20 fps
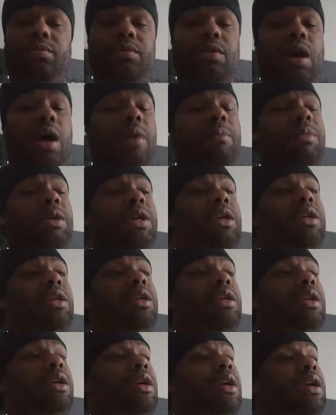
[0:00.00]
I
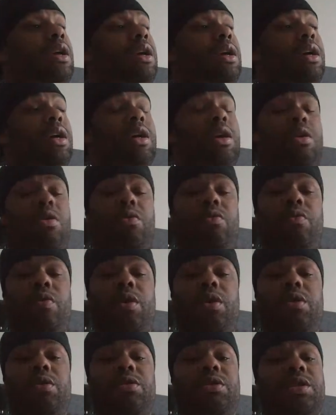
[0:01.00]
mean, it could go
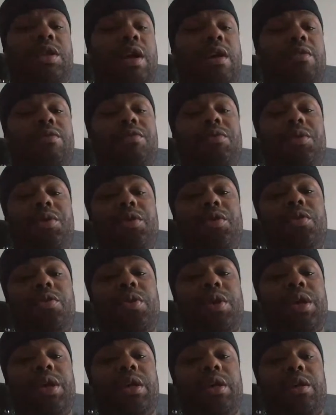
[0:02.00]
real south real
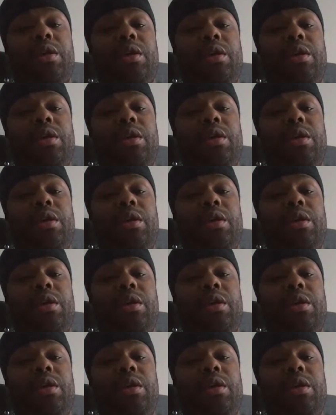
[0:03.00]
quick.